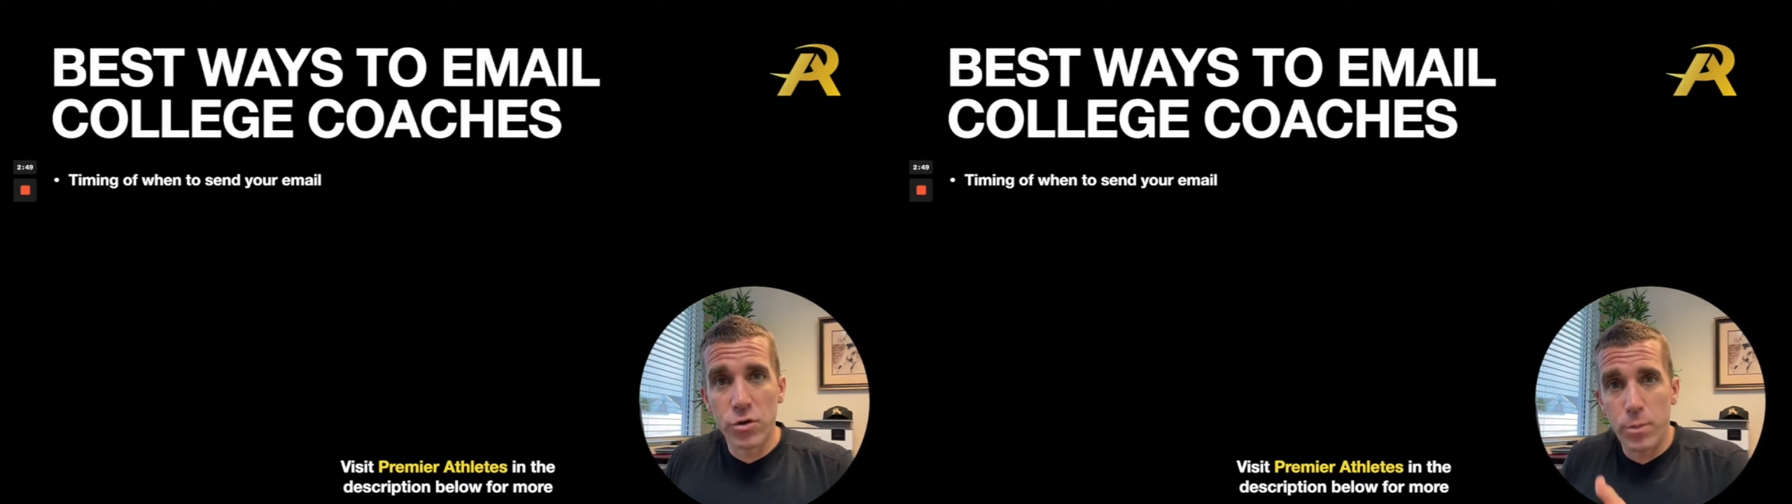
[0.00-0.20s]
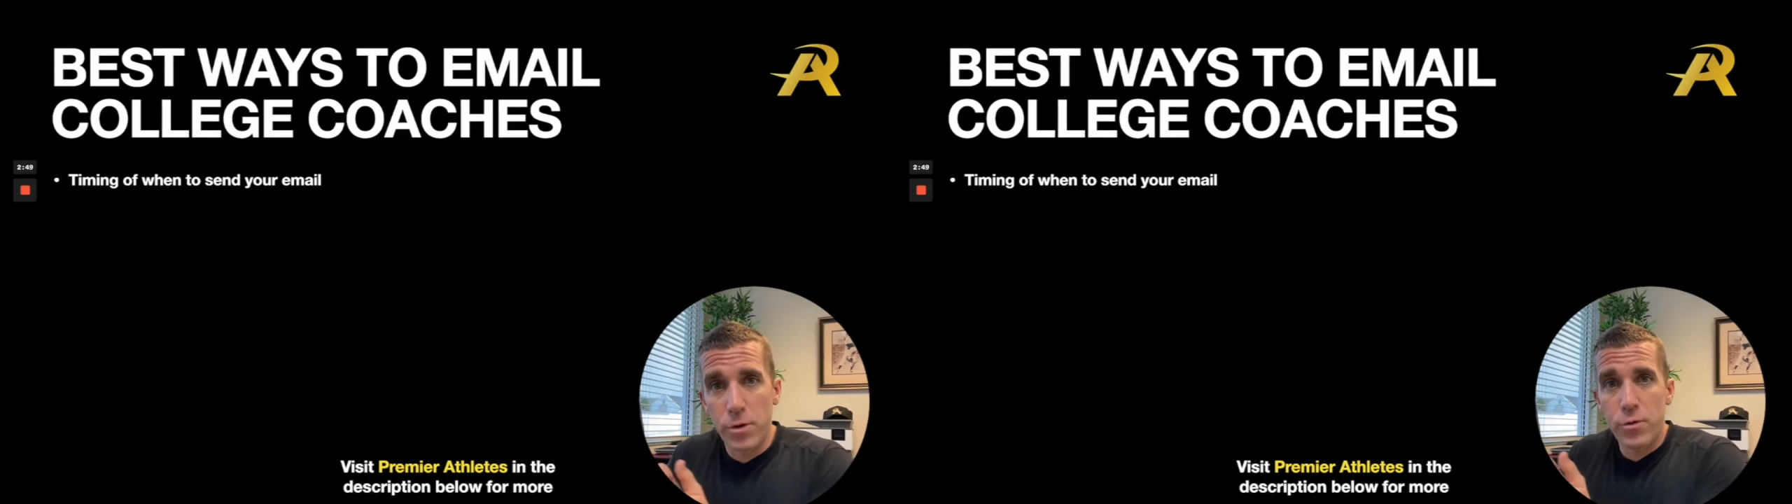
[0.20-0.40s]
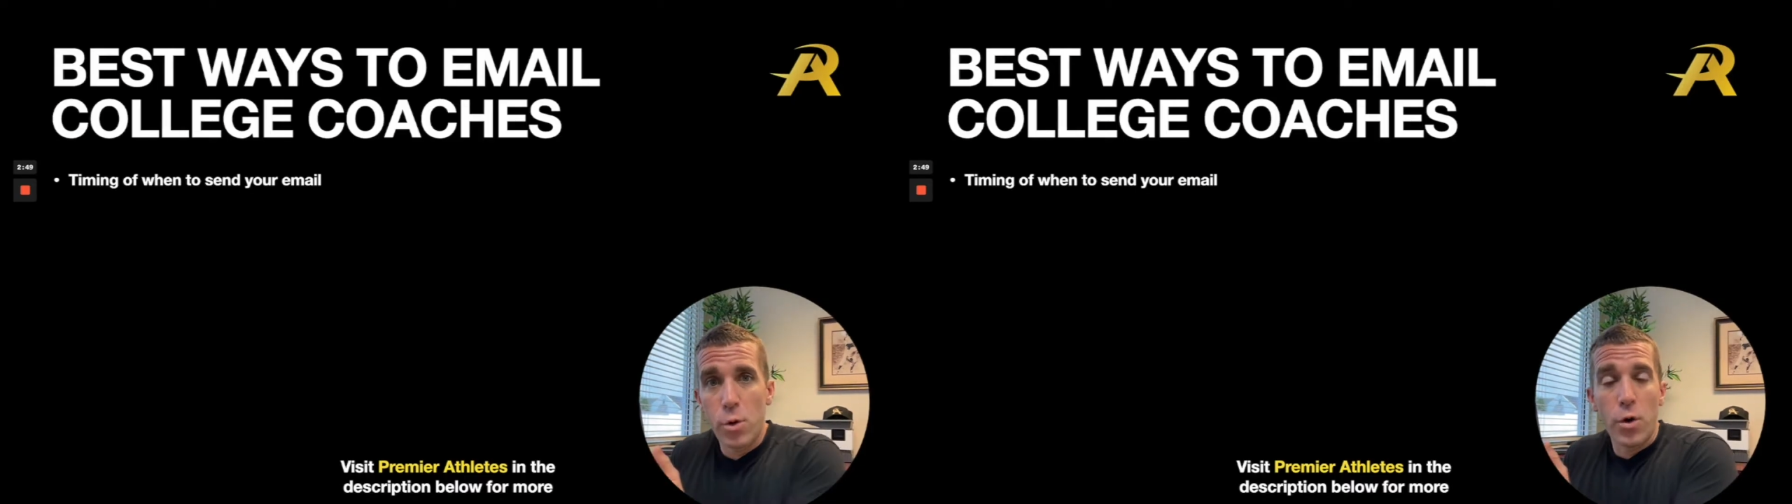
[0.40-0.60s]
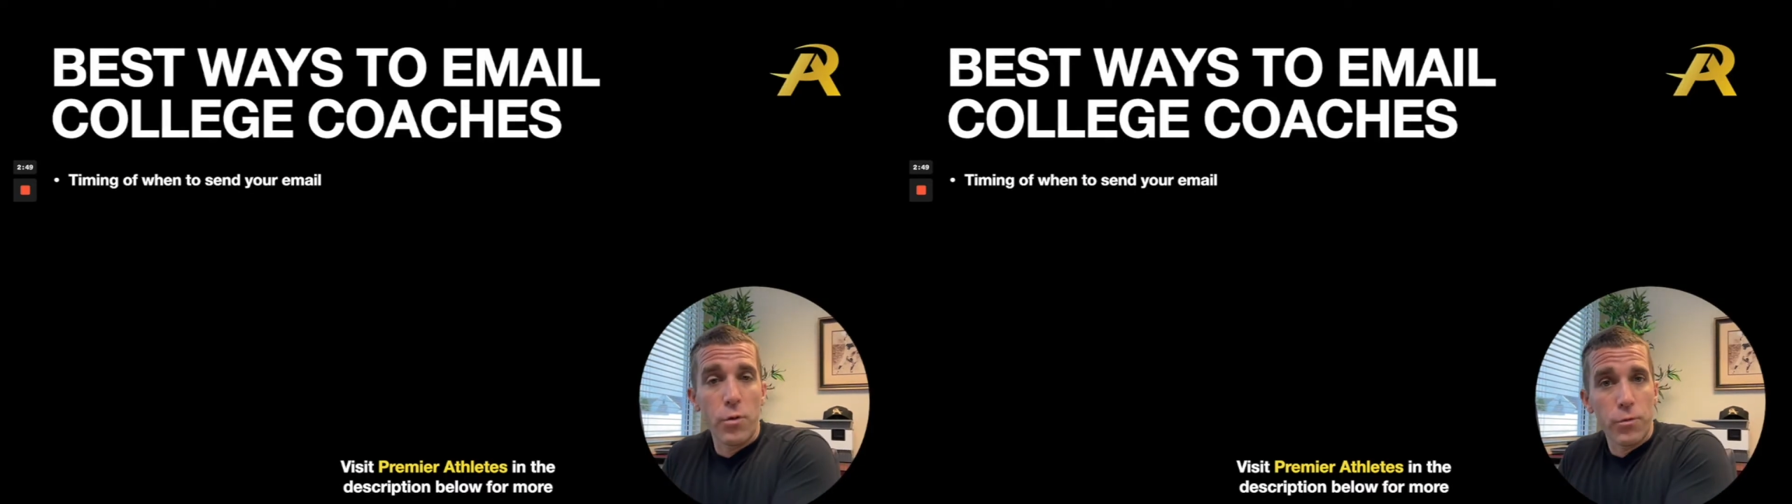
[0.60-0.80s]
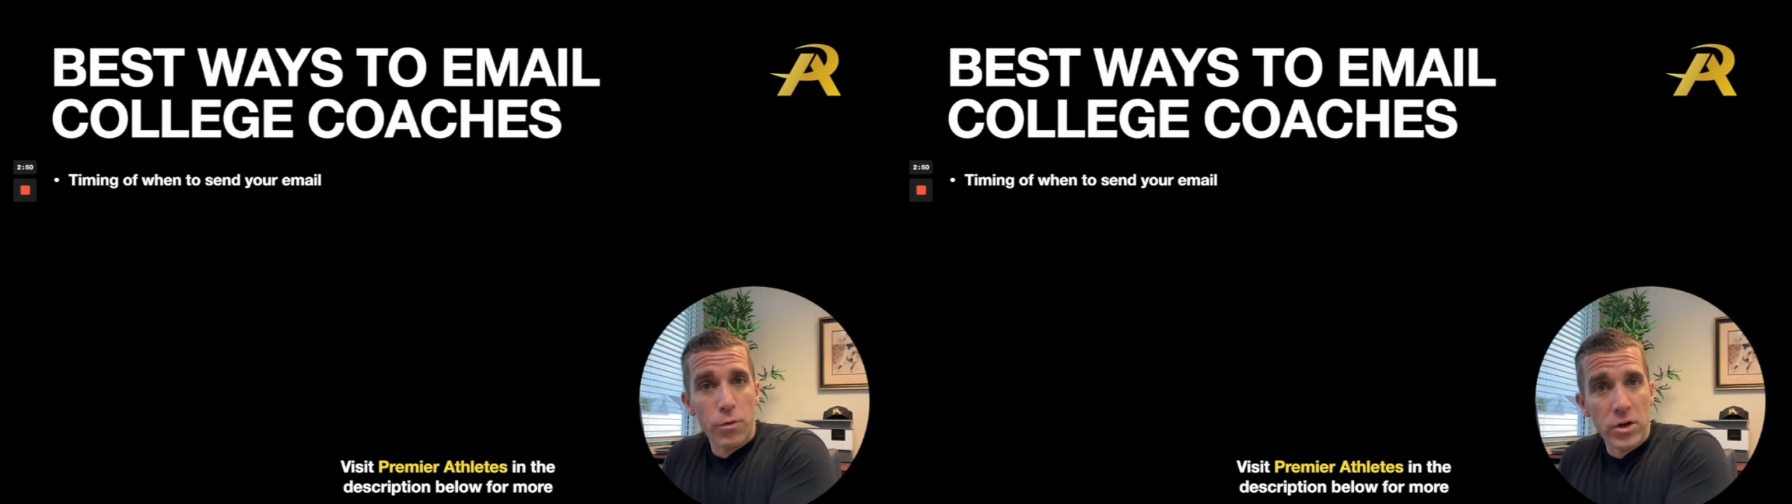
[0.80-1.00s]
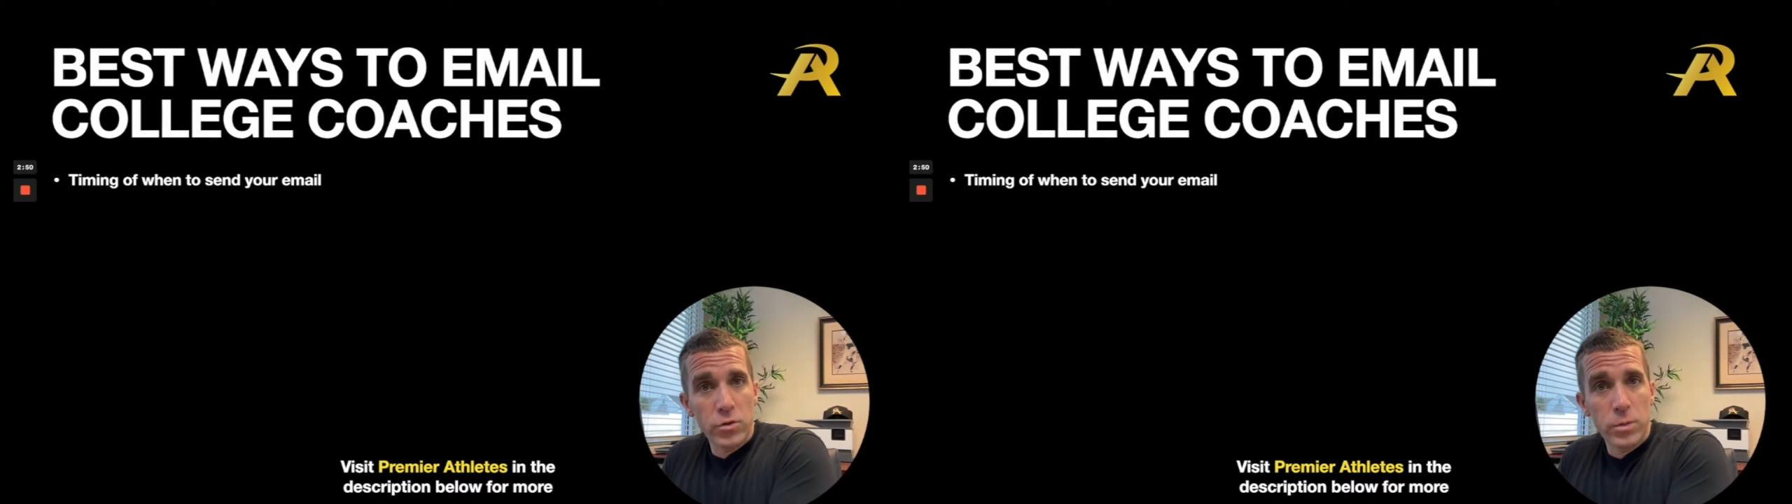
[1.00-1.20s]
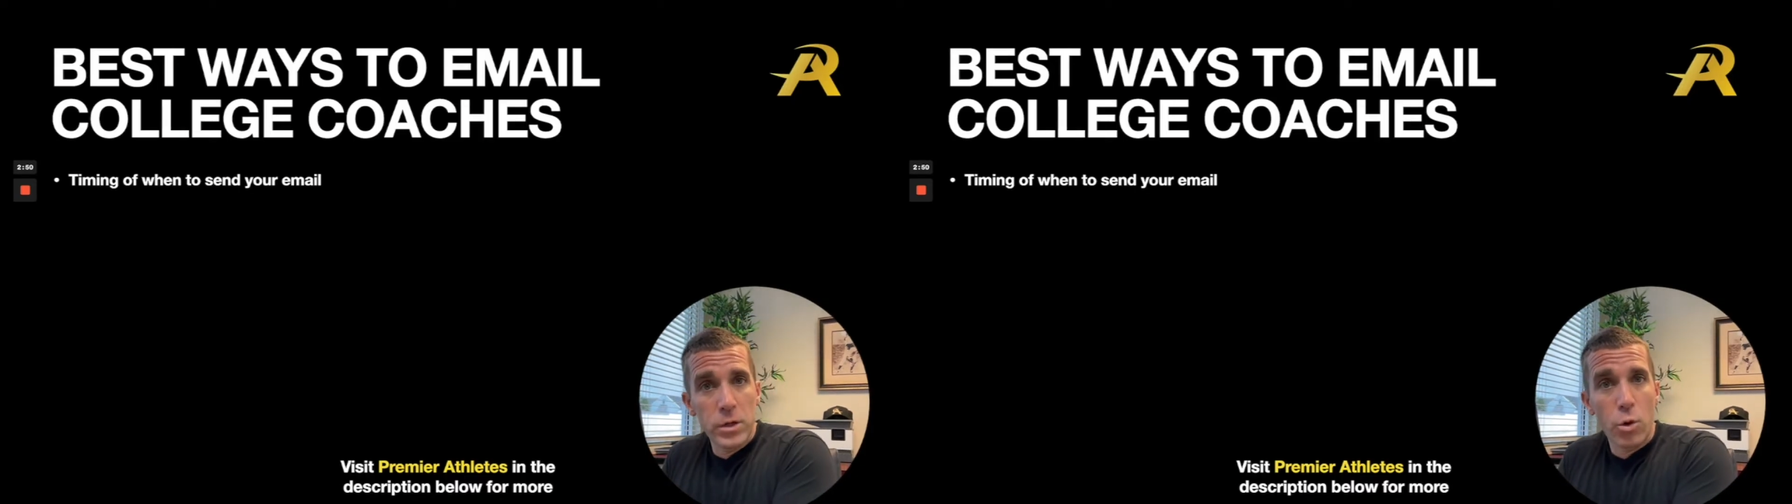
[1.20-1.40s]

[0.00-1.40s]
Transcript: but if you are a freshman